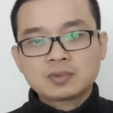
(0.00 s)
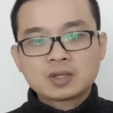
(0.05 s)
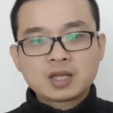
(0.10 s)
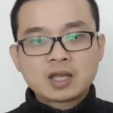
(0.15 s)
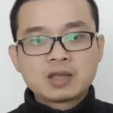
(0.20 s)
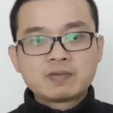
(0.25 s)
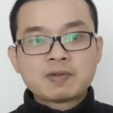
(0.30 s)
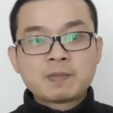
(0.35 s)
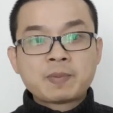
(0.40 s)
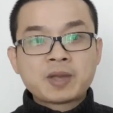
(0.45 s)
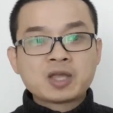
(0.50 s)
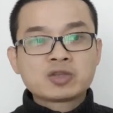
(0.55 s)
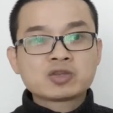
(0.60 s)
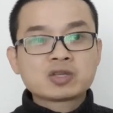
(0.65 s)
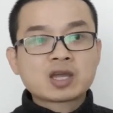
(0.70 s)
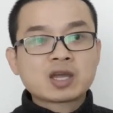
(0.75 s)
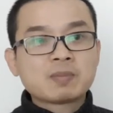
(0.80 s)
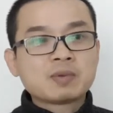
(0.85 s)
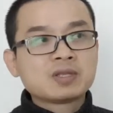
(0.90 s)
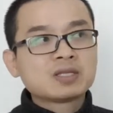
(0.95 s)
If the
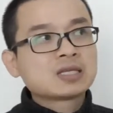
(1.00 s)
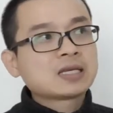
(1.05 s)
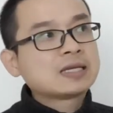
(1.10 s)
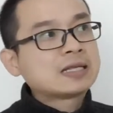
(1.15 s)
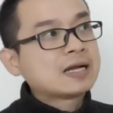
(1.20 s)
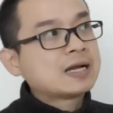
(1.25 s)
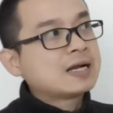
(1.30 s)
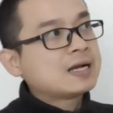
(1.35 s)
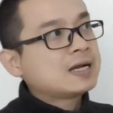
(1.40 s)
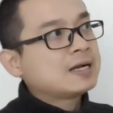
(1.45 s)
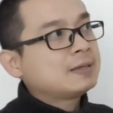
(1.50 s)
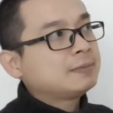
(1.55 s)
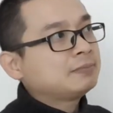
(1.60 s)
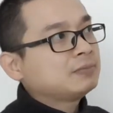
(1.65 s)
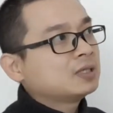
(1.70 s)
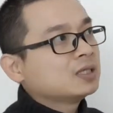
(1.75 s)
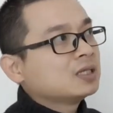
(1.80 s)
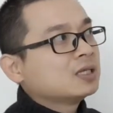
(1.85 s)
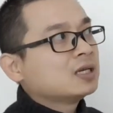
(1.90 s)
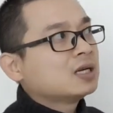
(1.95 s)
patient came in and say, I
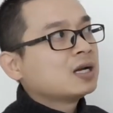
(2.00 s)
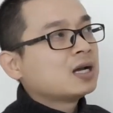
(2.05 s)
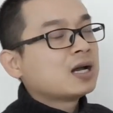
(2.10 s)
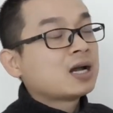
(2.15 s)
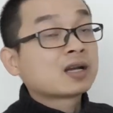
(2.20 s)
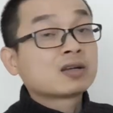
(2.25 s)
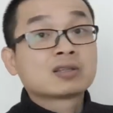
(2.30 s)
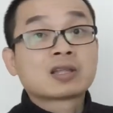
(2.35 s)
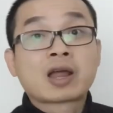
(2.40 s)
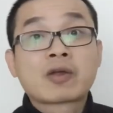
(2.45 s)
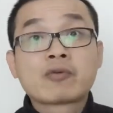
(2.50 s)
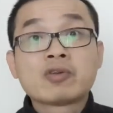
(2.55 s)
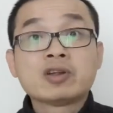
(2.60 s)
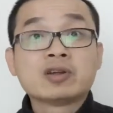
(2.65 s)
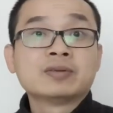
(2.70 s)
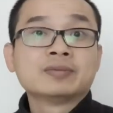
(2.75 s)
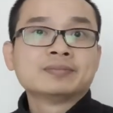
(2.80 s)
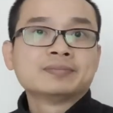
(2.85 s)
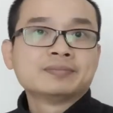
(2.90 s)
got diarrhea,